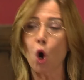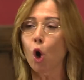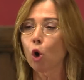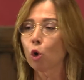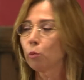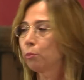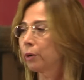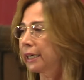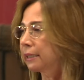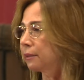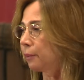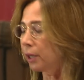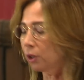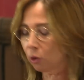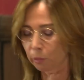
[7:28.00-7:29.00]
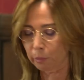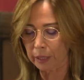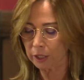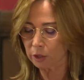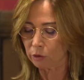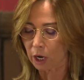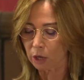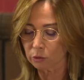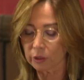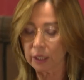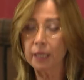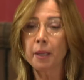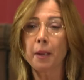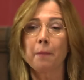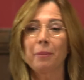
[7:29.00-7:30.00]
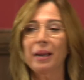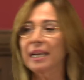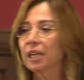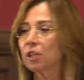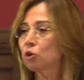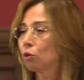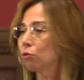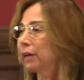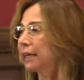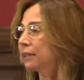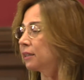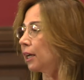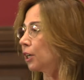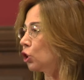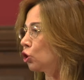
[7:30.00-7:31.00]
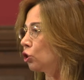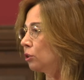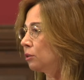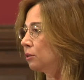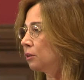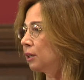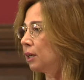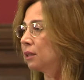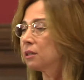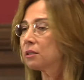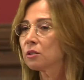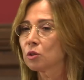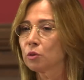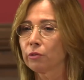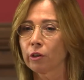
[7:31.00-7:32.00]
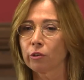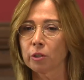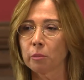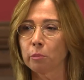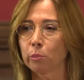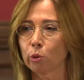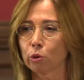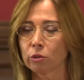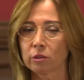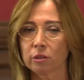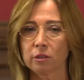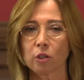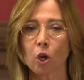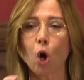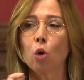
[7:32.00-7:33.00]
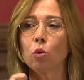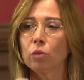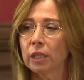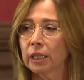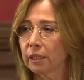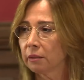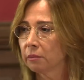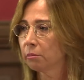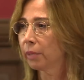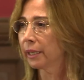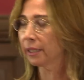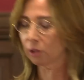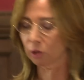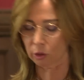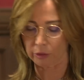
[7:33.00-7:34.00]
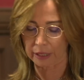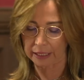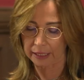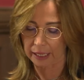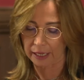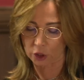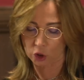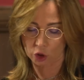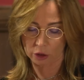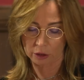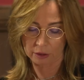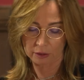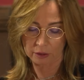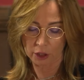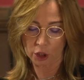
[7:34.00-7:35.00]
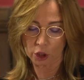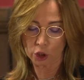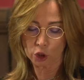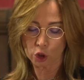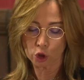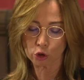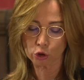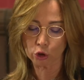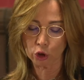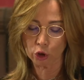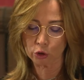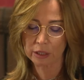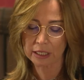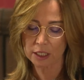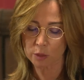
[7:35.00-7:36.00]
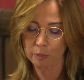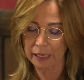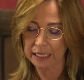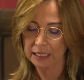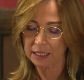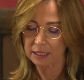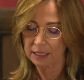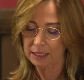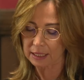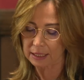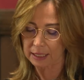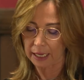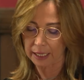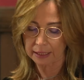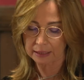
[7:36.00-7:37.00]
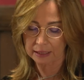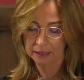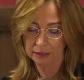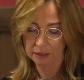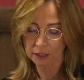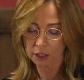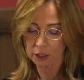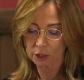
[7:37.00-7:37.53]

or, by, or background by a direct action, and this is very important, only by a direct action, should lose its place in society